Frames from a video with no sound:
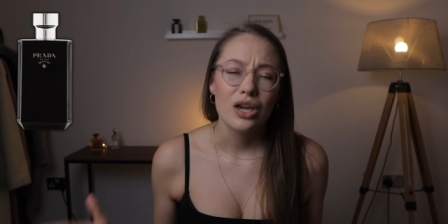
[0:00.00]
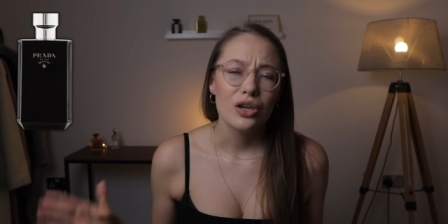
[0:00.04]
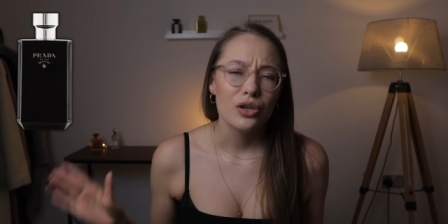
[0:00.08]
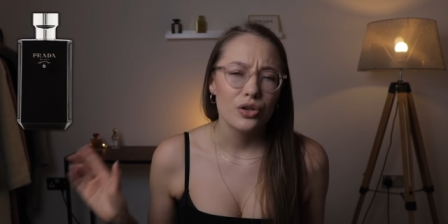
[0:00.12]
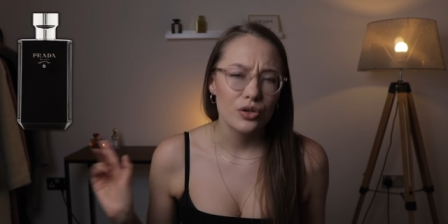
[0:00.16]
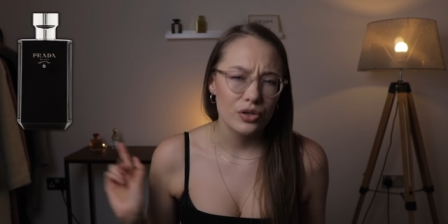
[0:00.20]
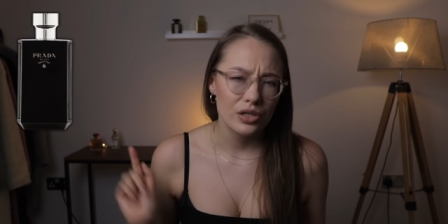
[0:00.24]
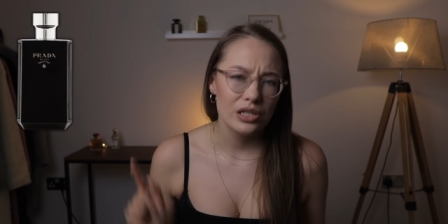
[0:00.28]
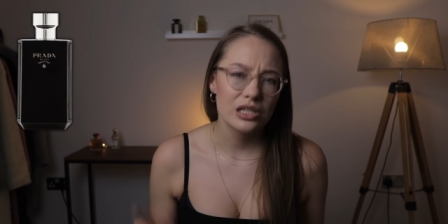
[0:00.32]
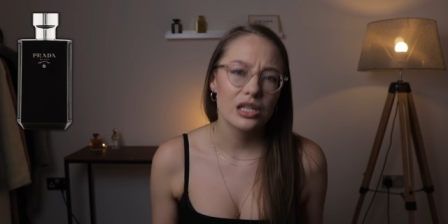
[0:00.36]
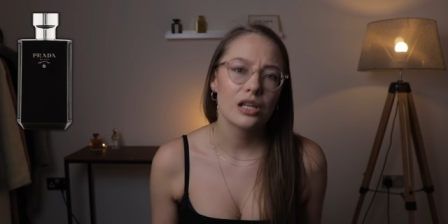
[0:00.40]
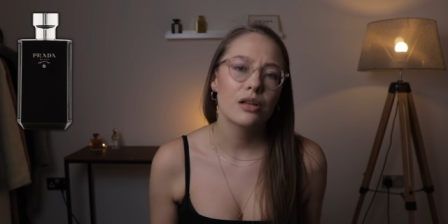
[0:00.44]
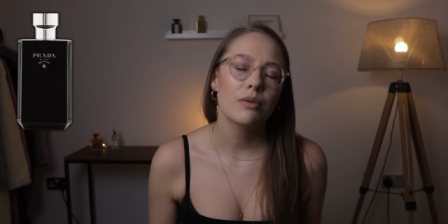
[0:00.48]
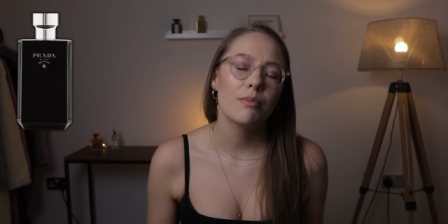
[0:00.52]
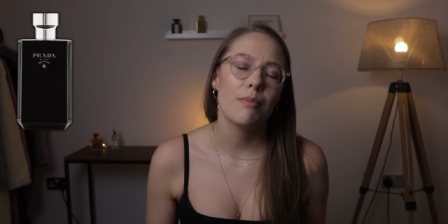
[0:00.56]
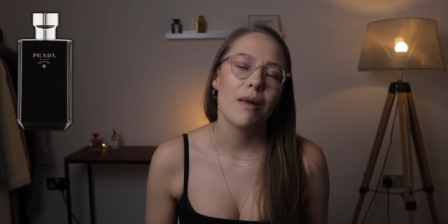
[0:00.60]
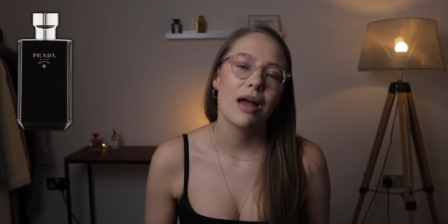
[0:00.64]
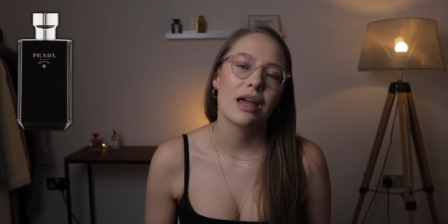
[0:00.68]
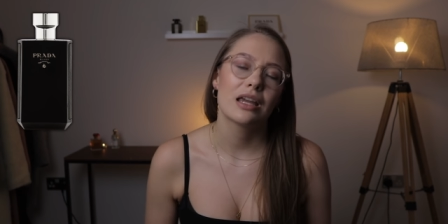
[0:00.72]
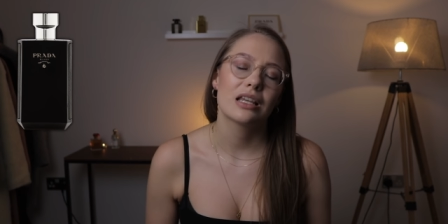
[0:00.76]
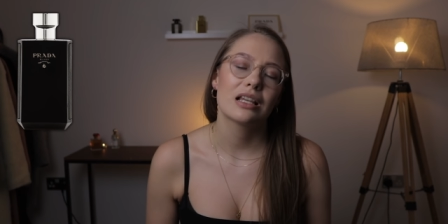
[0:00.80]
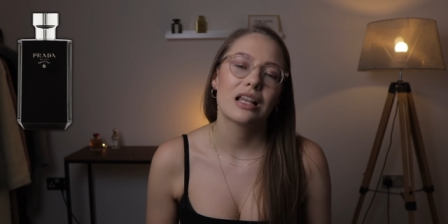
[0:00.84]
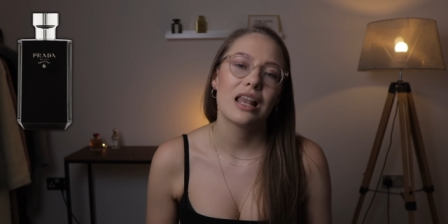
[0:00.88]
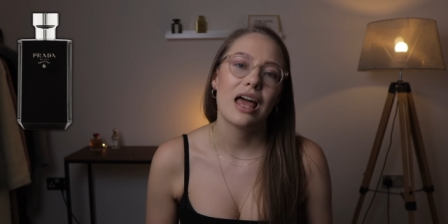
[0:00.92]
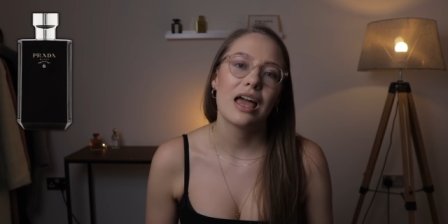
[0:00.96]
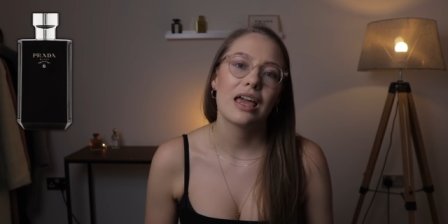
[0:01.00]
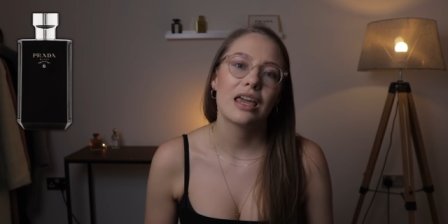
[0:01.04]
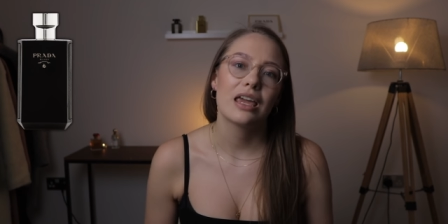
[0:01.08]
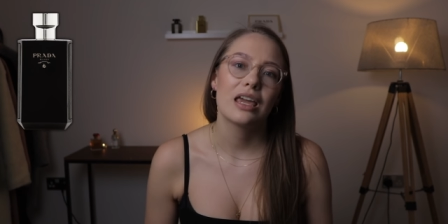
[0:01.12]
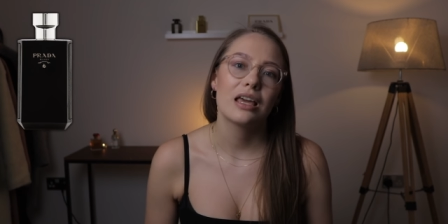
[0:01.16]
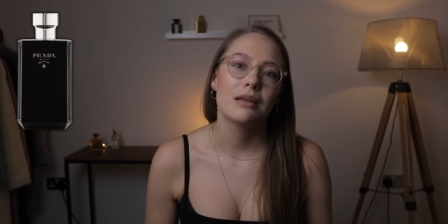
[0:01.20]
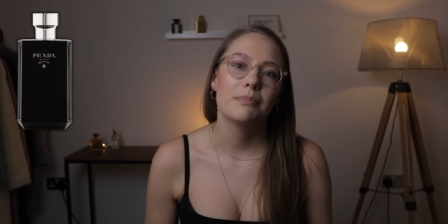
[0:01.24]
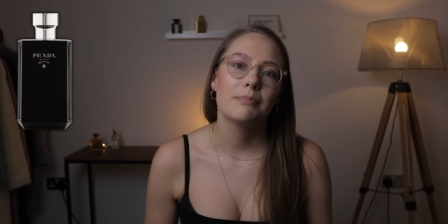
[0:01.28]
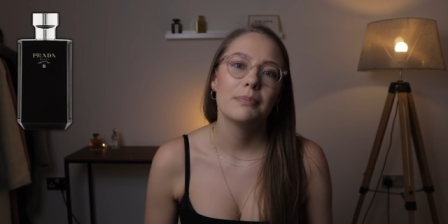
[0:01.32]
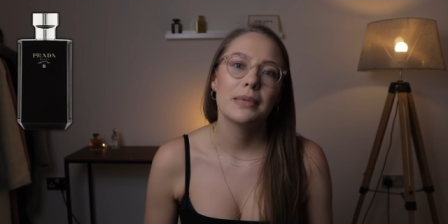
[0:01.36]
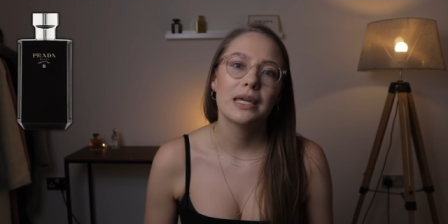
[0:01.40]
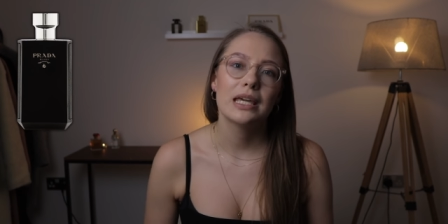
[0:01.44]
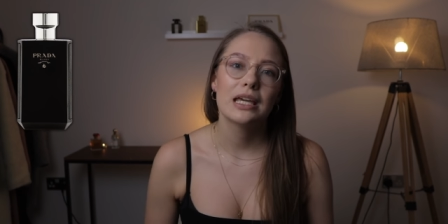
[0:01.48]
you still might like
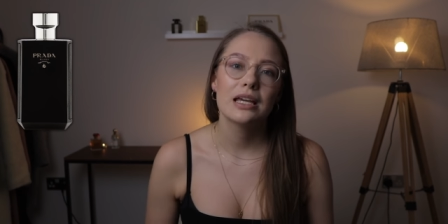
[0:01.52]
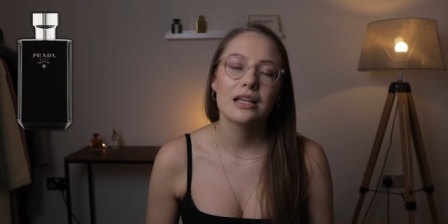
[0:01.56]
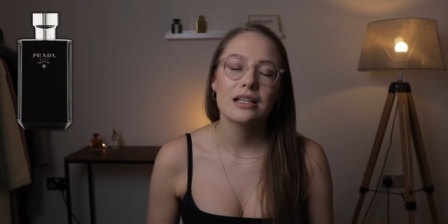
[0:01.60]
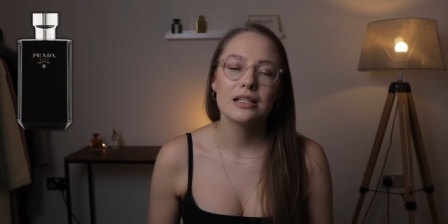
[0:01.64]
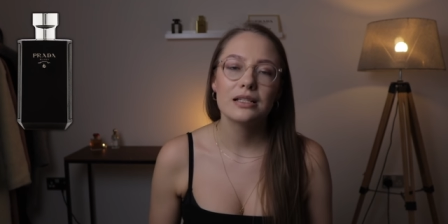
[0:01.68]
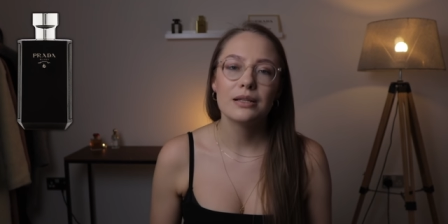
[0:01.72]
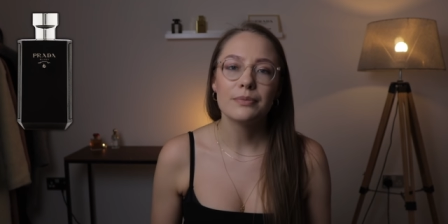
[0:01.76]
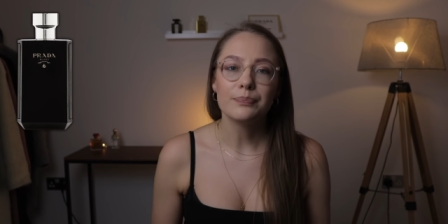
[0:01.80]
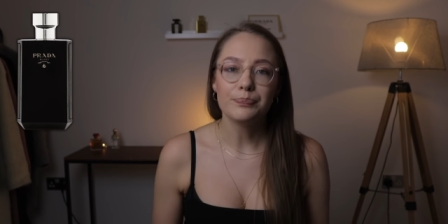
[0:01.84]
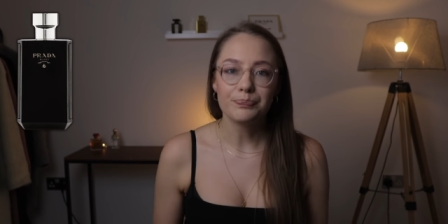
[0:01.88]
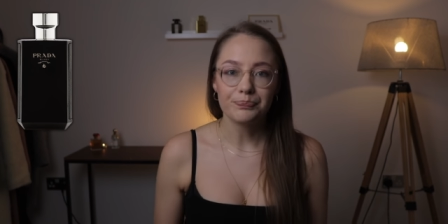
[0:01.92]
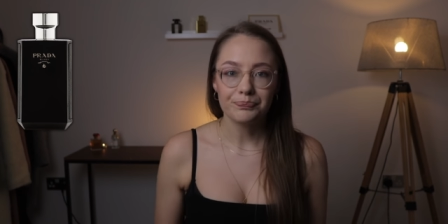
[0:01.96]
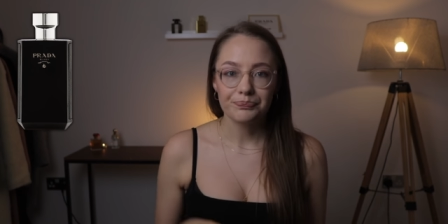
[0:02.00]
it because